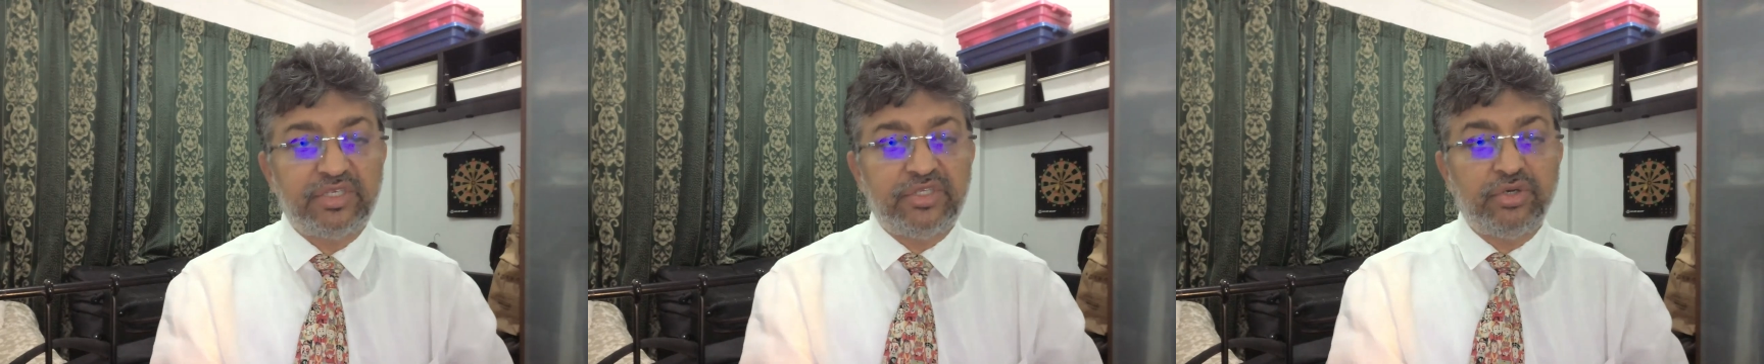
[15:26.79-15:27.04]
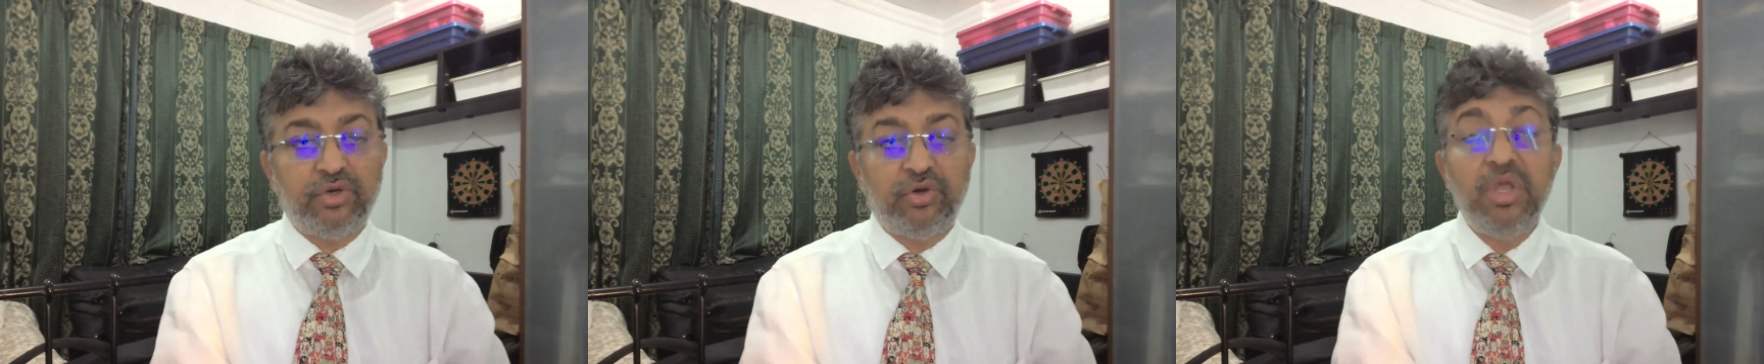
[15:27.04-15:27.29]

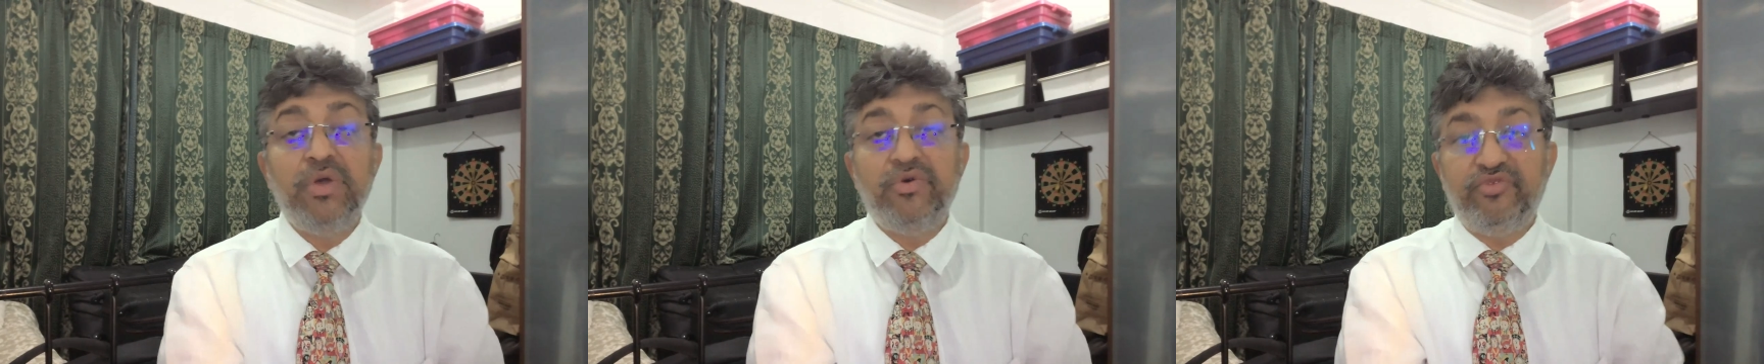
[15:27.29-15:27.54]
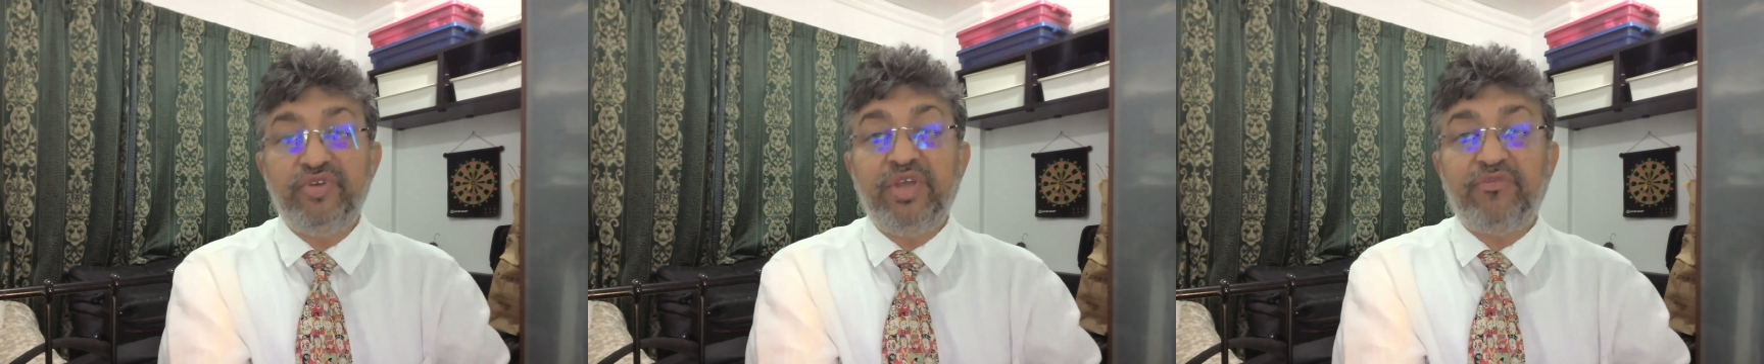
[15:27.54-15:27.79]
So
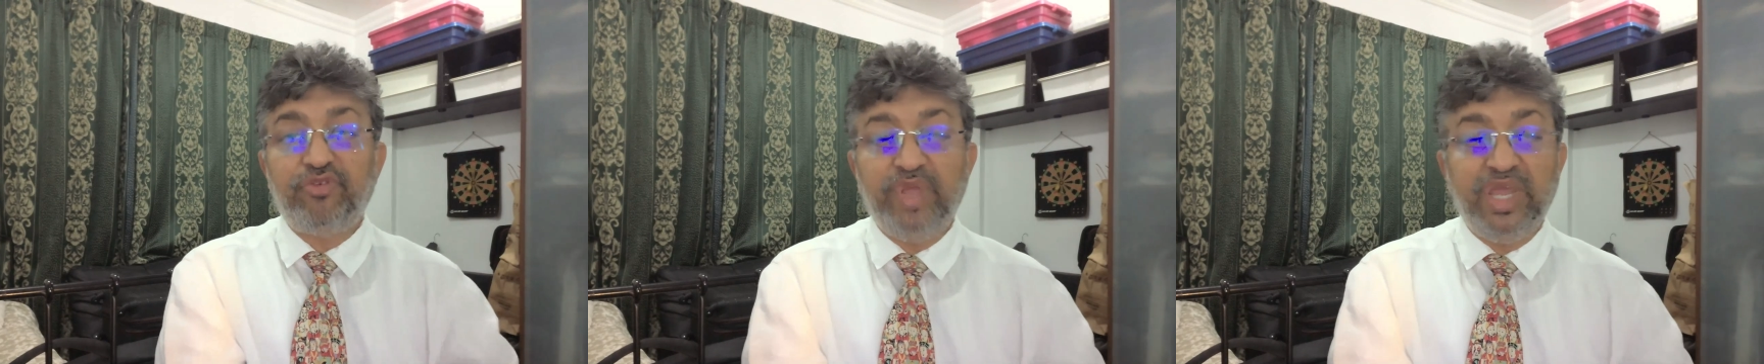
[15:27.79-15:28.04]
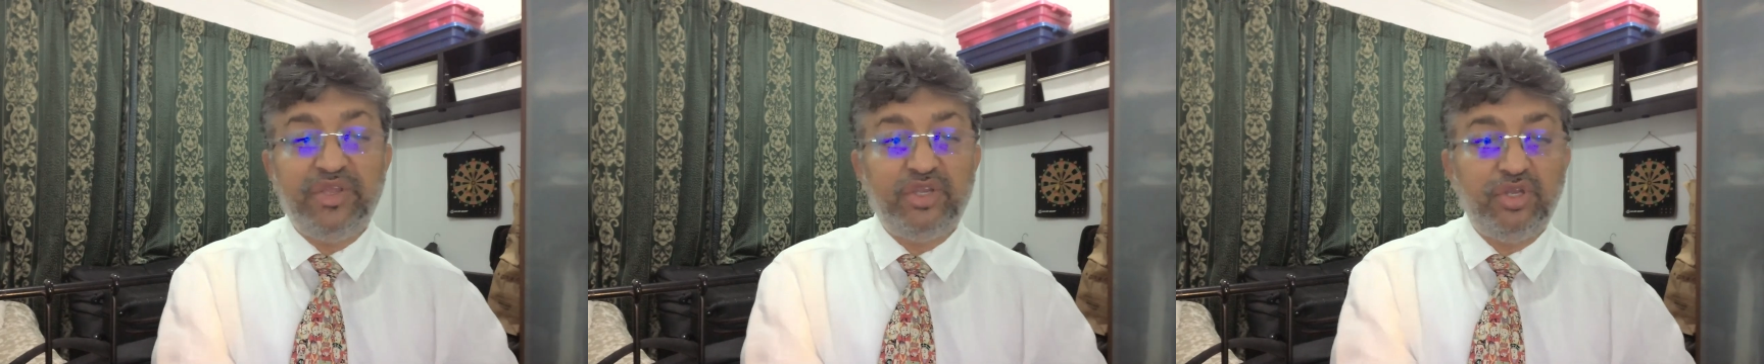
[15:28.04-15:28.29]
we have to
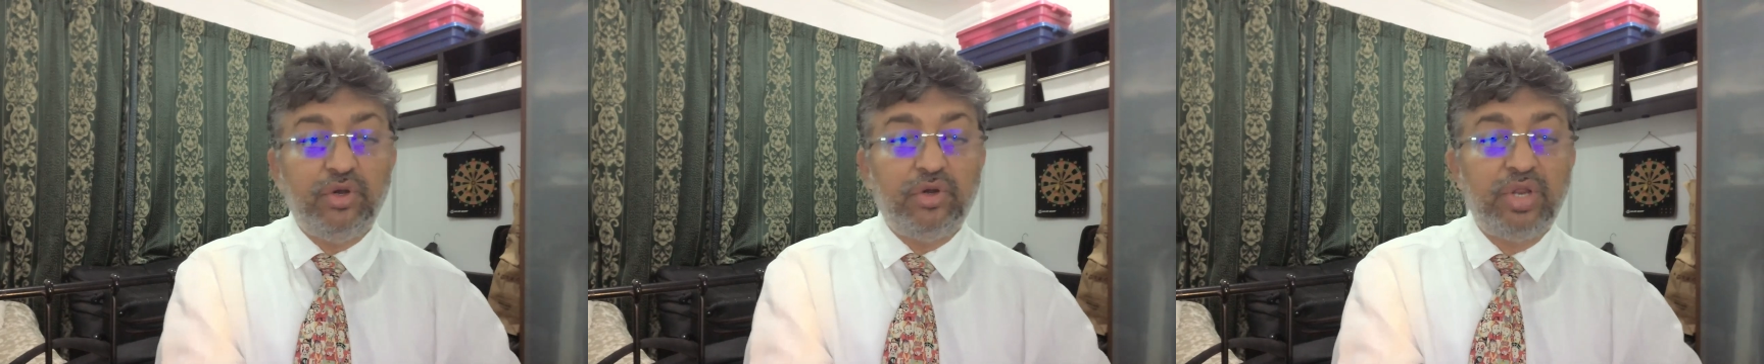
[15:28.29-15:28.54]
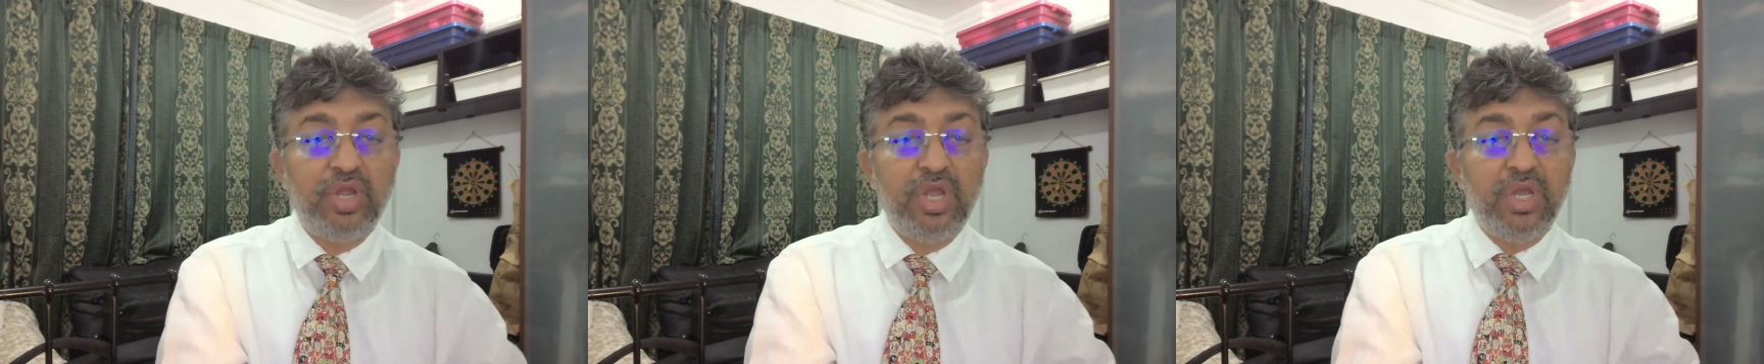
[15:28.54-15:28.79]
make sure